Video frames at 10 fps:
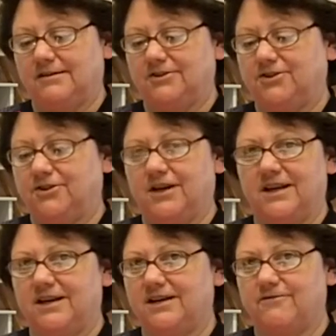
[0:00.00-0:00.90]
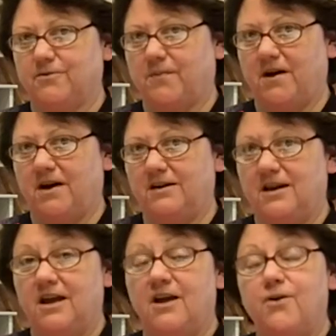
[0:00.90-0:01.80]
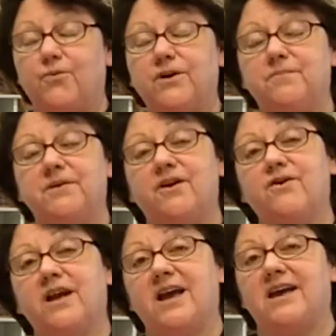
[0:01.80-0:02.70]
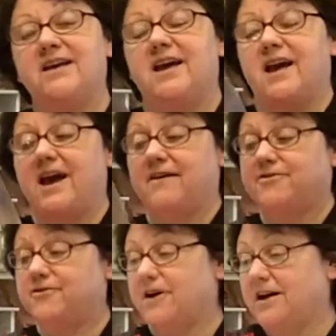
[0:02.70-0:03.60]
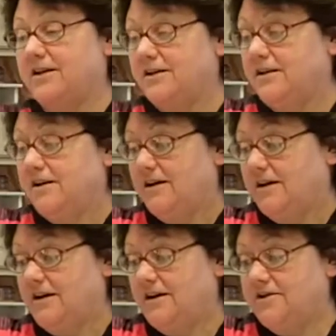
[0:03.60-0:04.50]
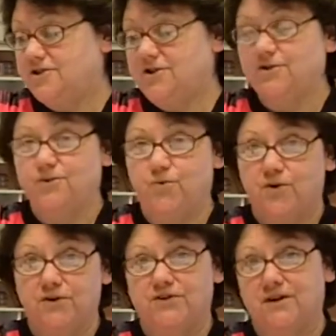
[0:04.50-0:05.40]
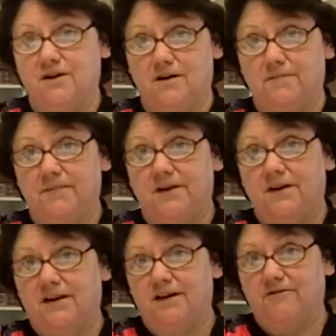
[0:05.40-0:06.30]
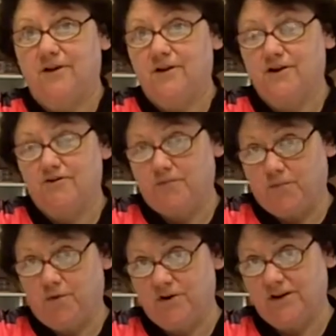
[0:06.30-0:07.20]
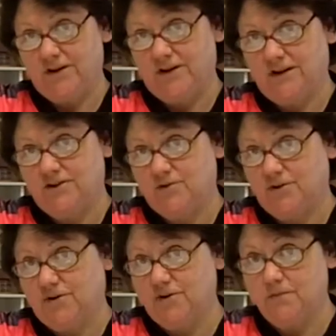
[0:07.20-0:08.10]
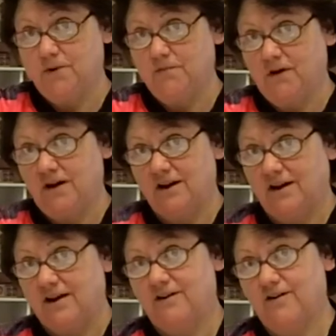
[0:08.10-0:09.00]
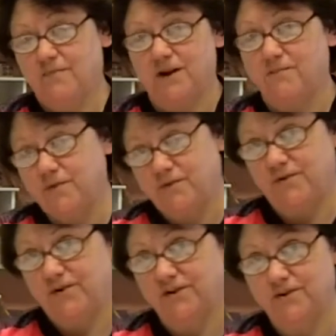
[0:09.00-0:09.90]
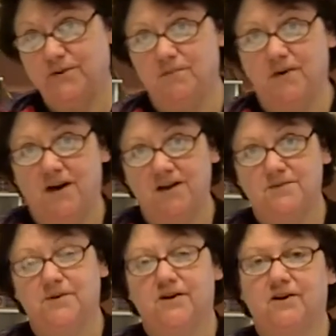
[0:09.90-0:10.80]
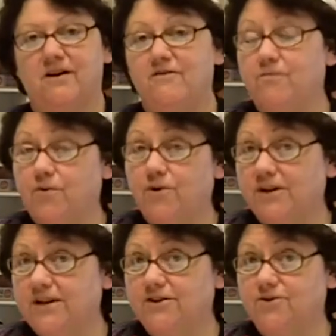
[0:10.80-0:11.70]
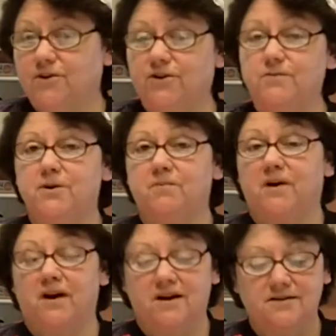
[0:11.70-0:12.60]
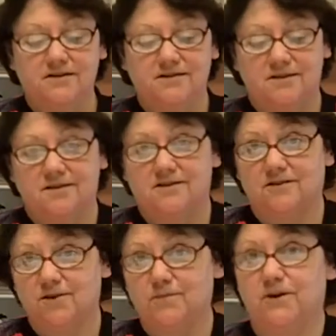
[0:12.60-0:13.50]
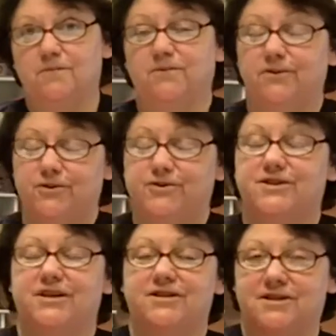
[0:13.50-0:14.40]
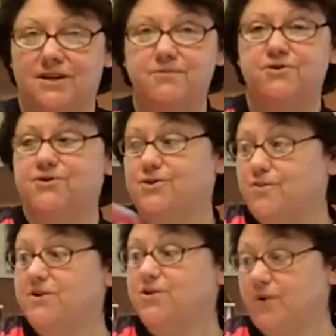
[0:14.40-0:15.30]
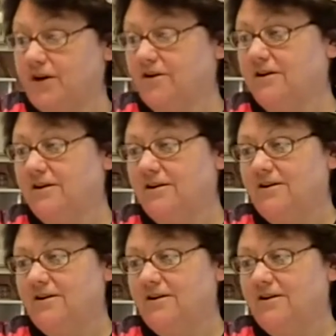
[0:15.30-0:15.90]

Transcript: should I get a different pot? Would it be okay after I chilled the wort some if I could have poured it into an aluminum pot? I hear everybody poo-pooing aluminum pots, but could I have poured it into an aluminum pot since aluminum loses its temperature so much quicker?